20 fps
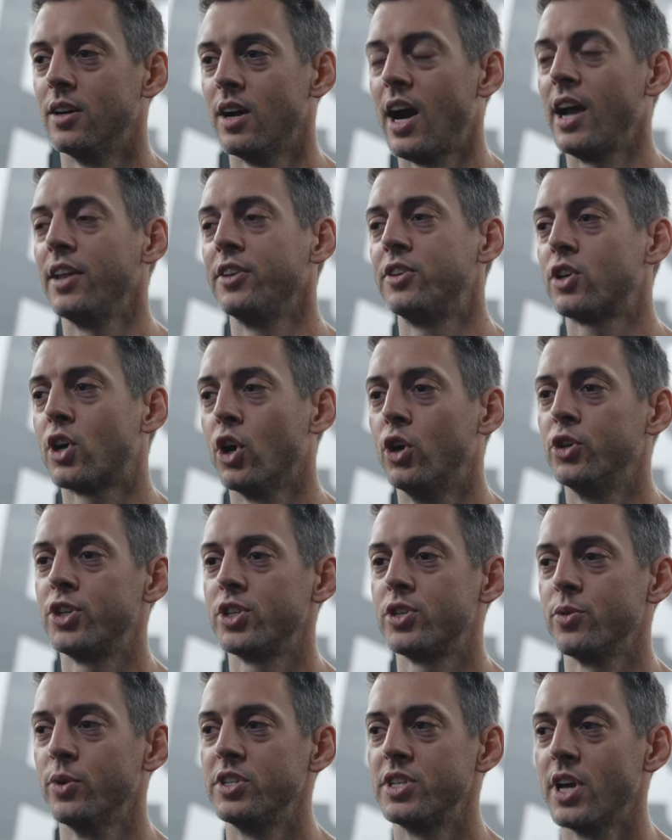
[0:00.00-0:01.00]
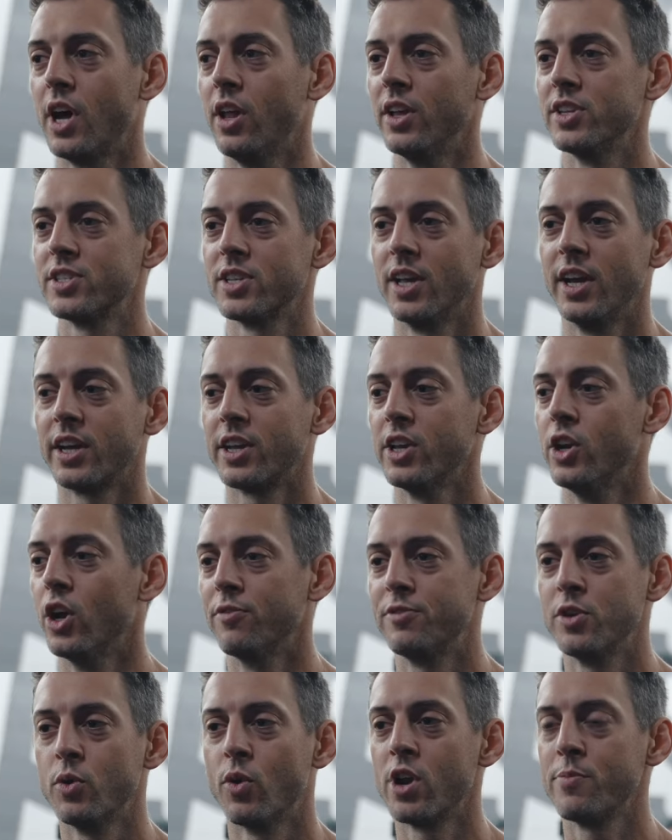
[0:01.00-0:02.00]
I had coaches who would tell us like, you know,
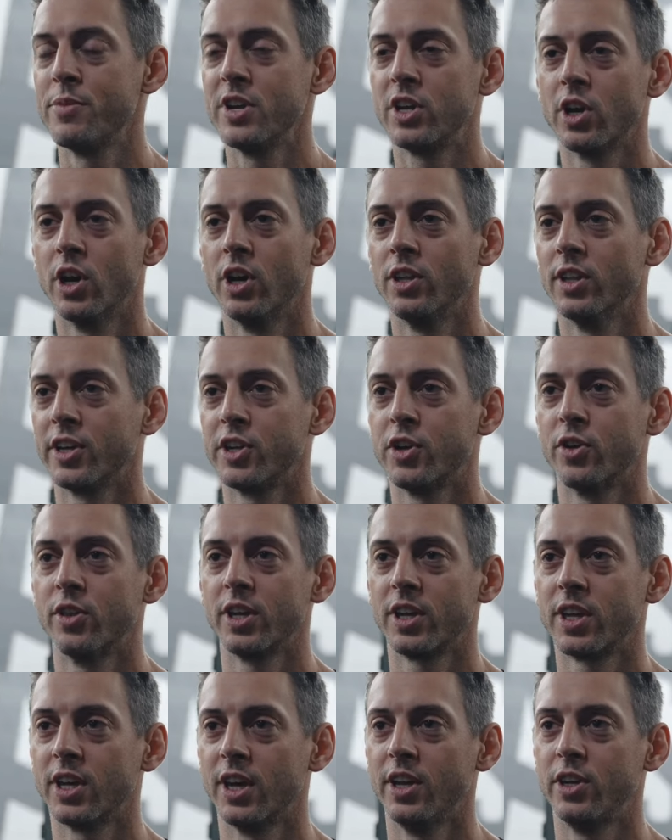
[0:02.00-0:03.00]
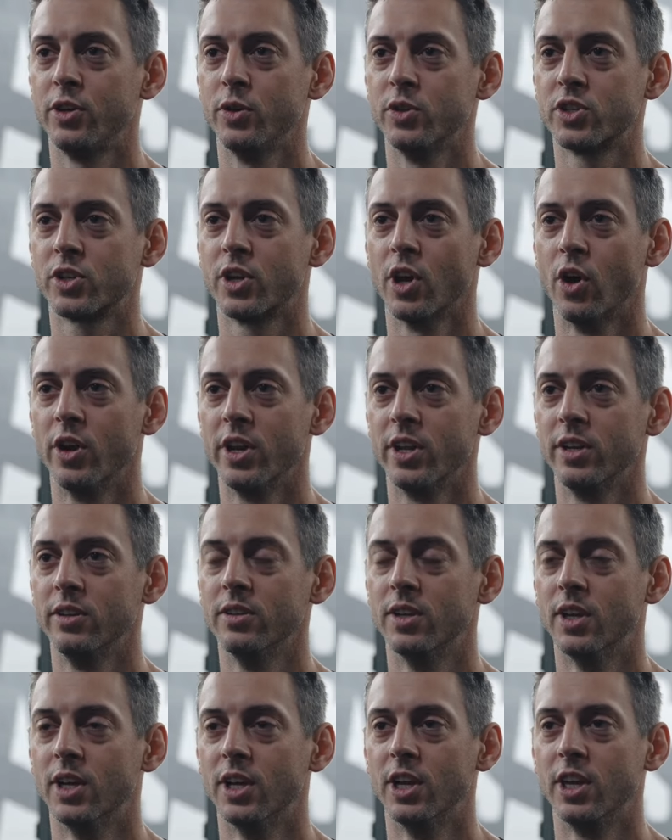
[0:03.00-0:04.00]
if you want to be good, like you're the kid who's going
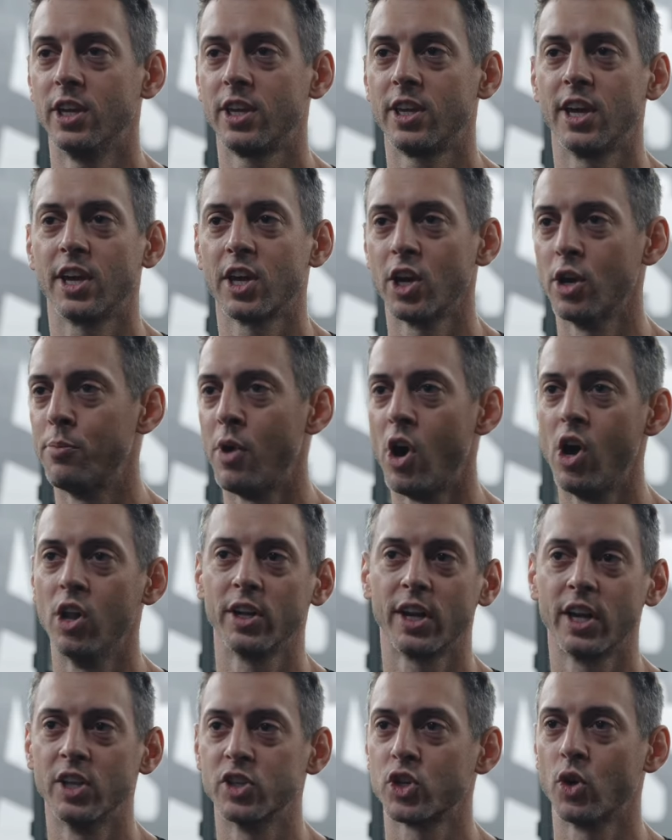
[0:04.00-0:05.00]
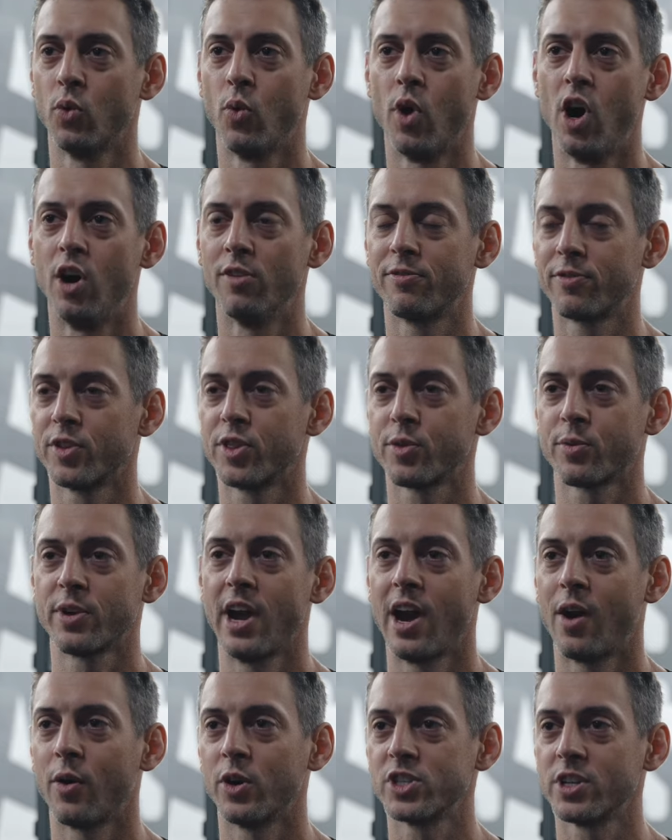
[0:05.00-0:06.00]
and kicking a ball against a wall for three
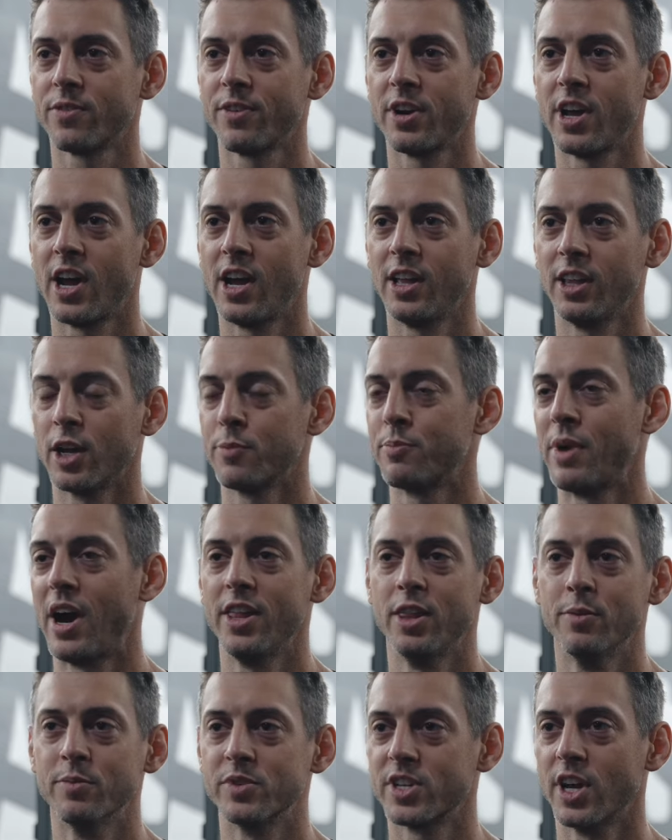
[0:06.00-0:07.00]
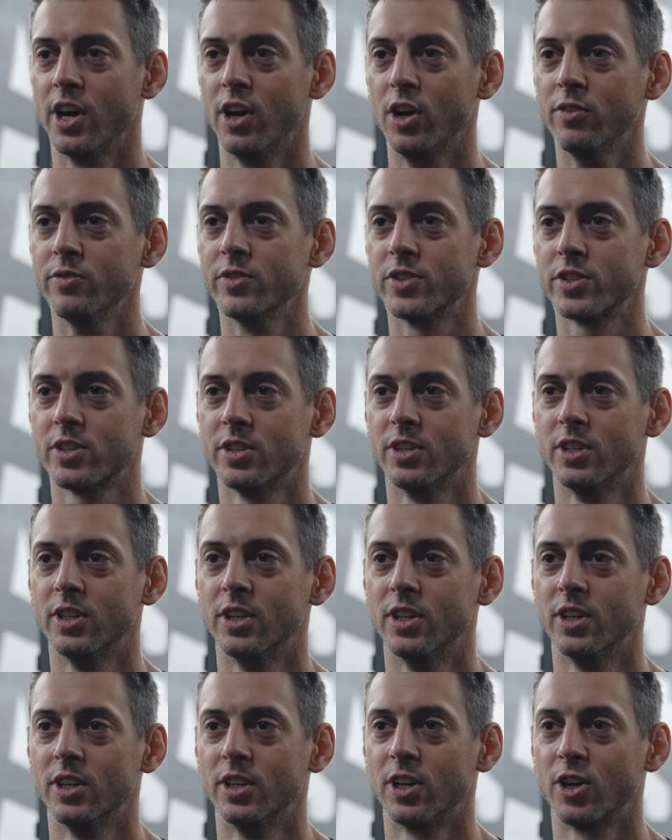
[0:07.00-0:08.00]
hours every night, like by themselves
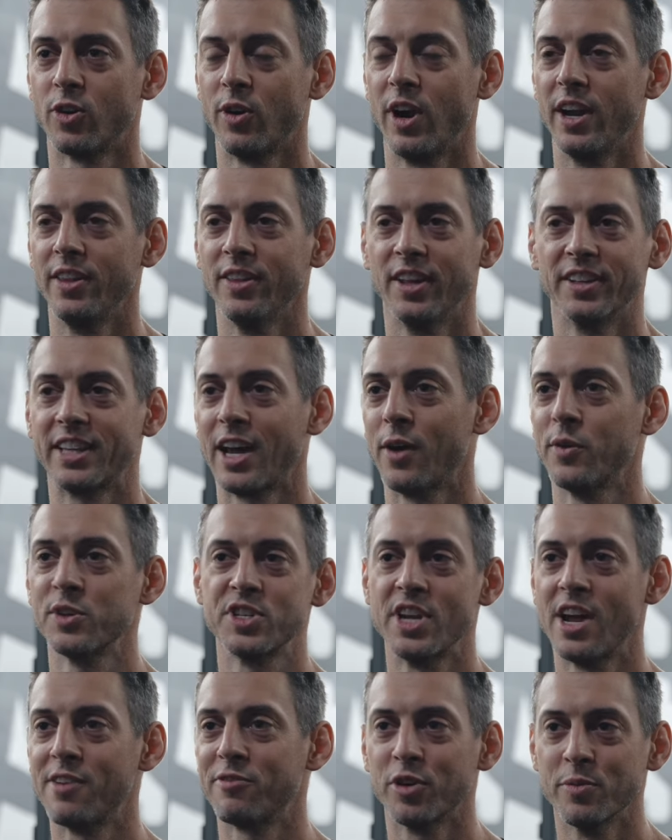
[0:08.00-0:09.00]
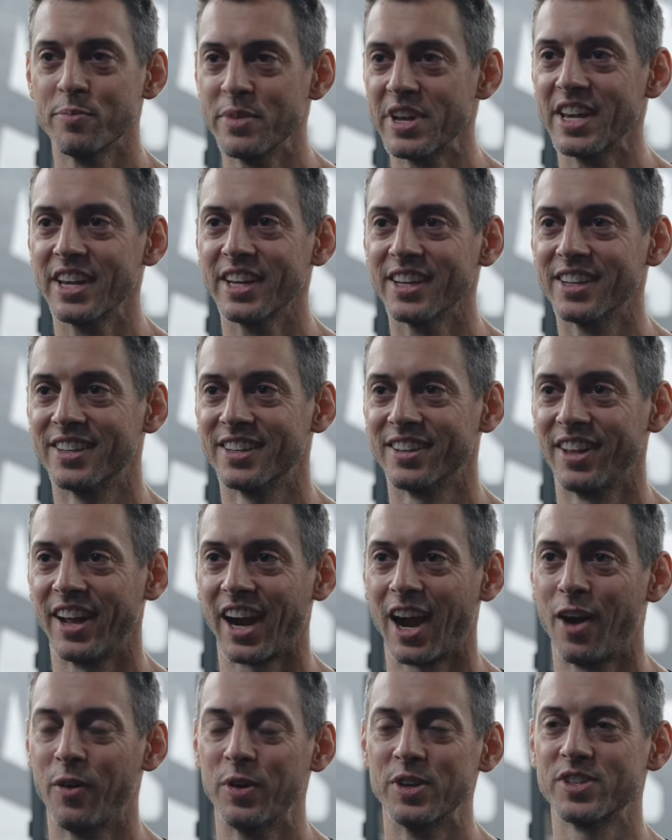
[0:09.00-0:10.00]
right? And like that was never me.
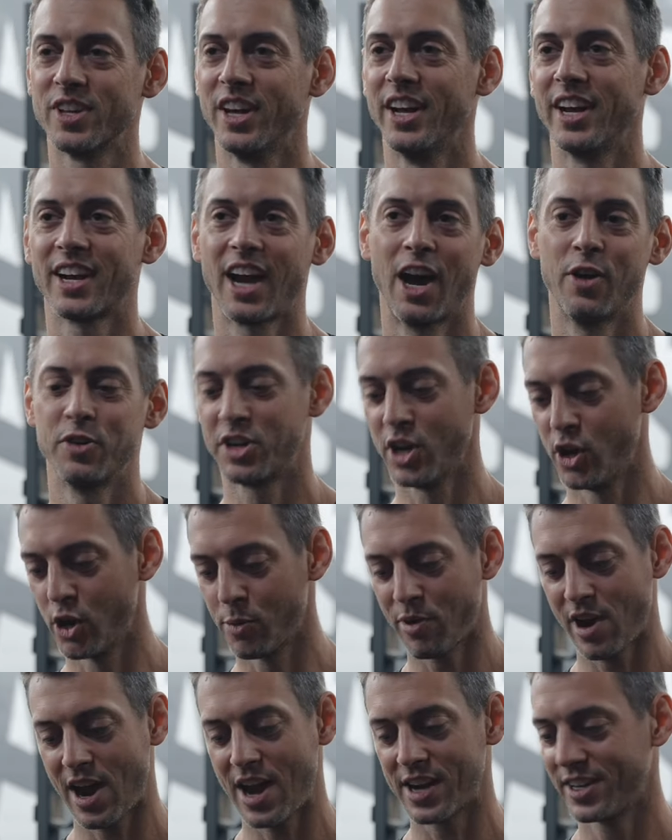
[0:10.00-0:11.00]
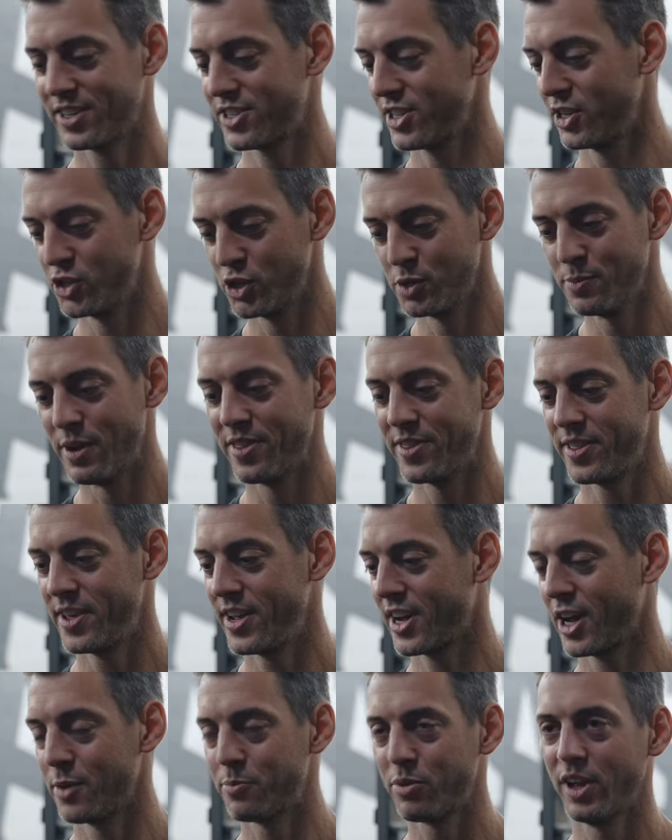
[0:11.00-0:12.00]
Like I was like I would go to practice, I'd do my
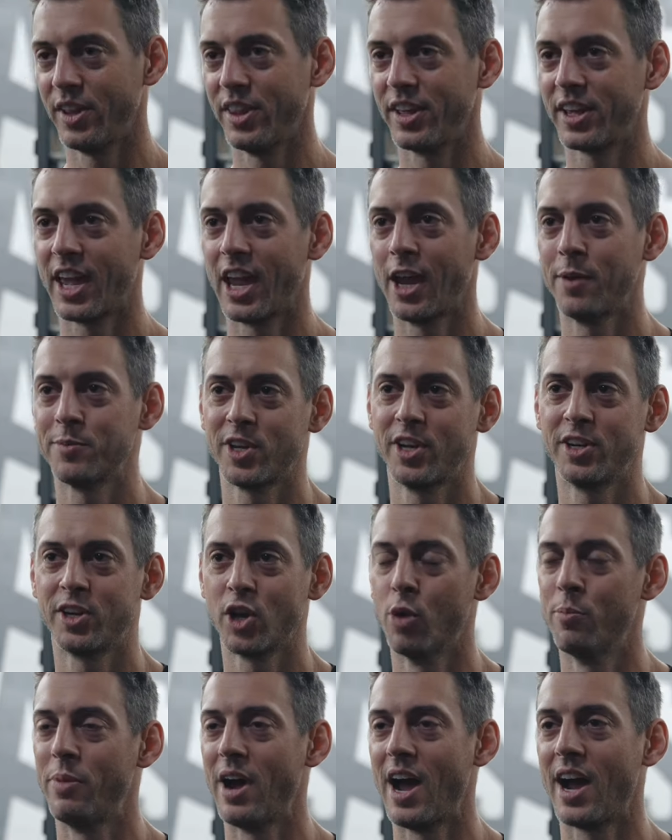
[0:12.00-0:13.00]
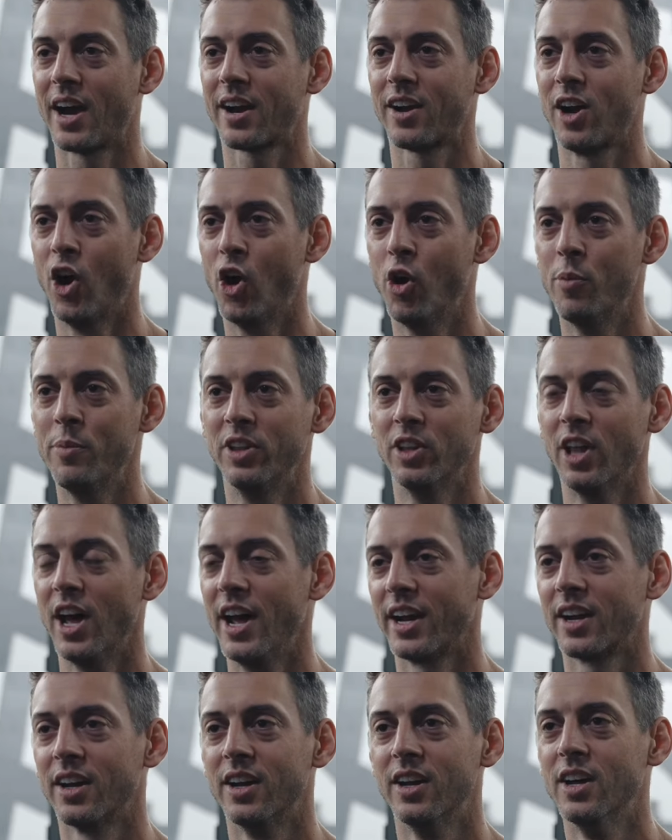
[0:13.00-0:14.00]
thing, I'd play the games, I'd go back home, and
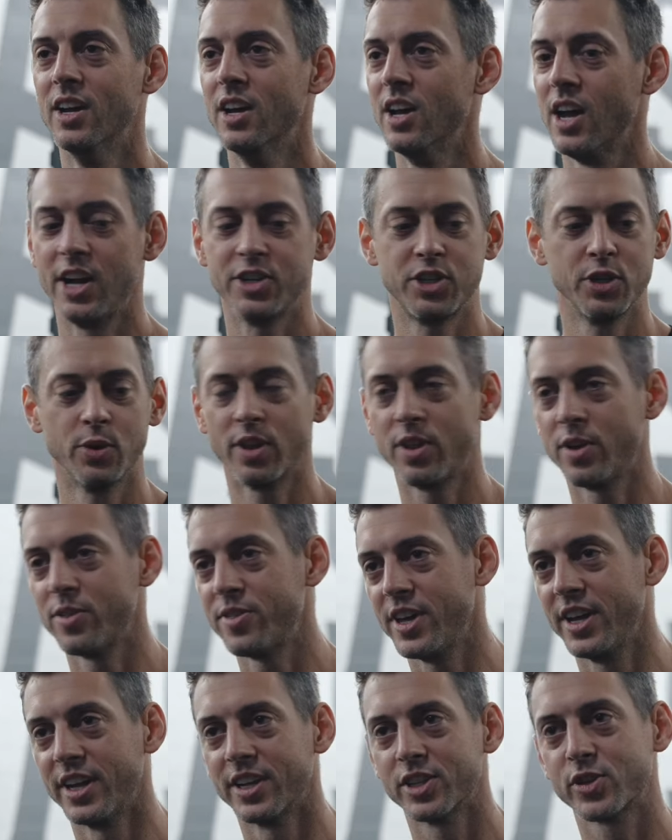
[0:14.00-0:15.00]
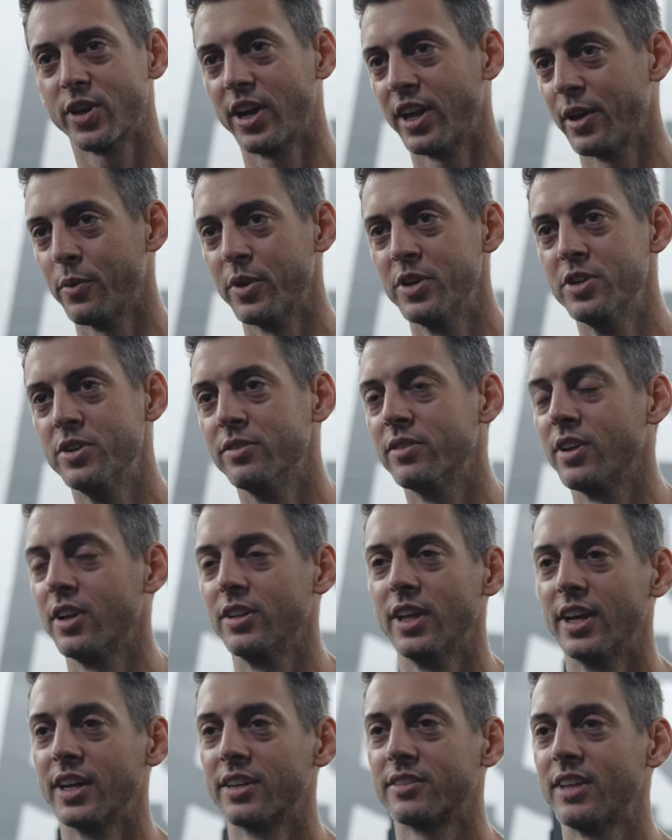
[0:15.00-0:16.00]
like I'd do other things, right? I wouldn't
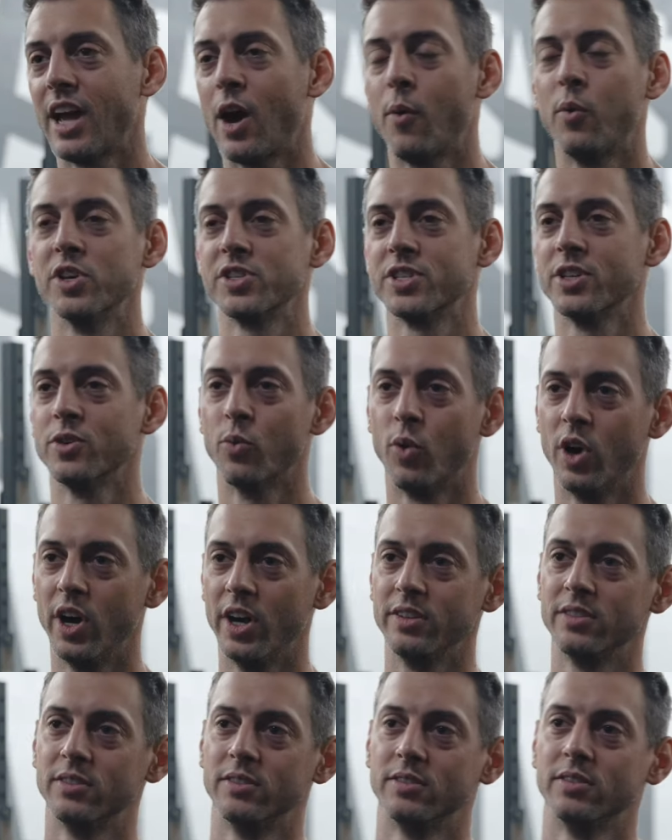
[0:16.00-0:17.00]
like that wasn't what